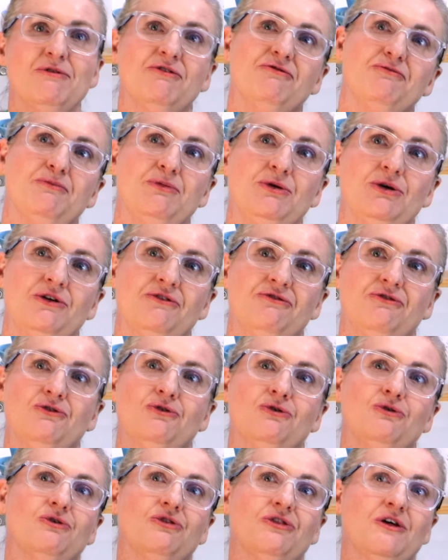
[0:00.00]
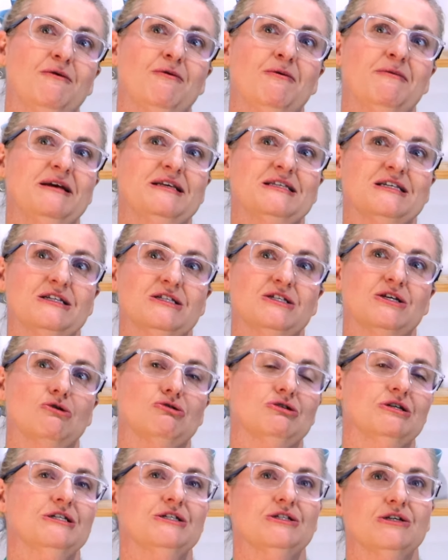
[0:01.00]
of beautiful Thermomix
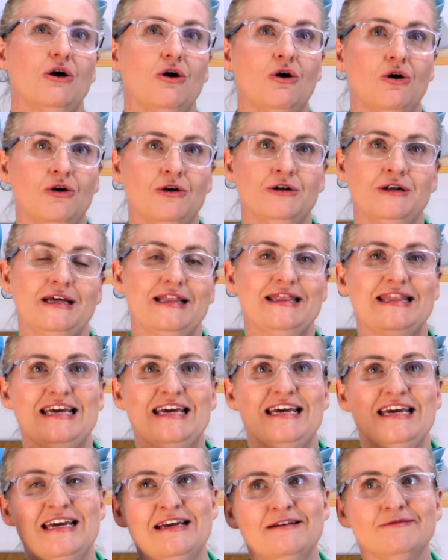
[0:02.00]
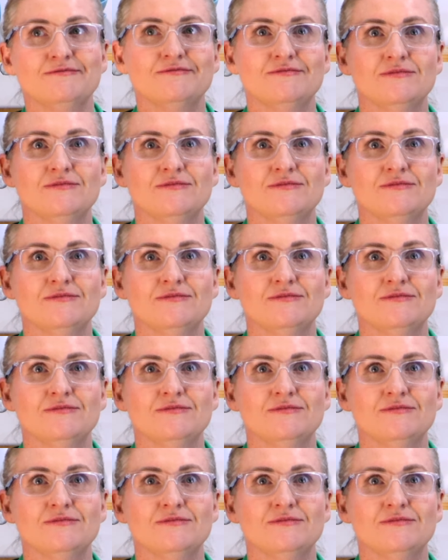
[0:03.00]
consultants on the